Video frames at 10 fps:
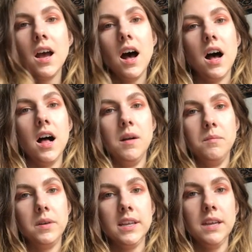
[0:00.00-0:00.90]

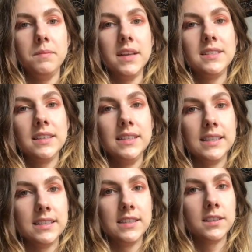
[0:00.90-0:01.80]
But he basically
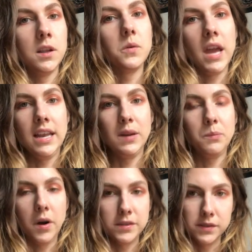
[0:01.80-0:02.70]
like dislocated
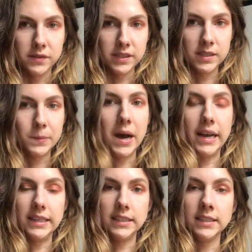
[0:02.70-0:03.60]
parts of his
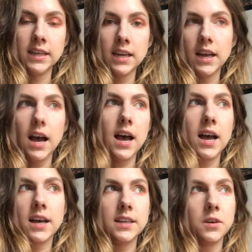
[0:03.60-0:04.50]
spine, and
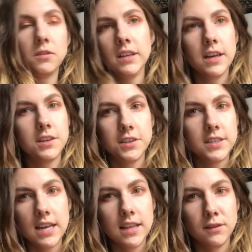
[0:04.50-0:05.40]
I don't really
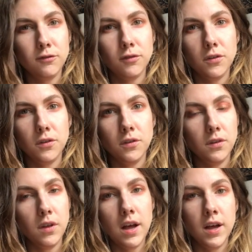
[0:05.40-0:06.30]
understand the
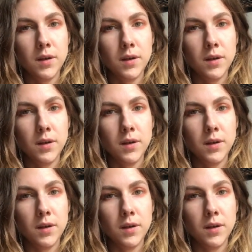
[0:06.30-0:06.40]
full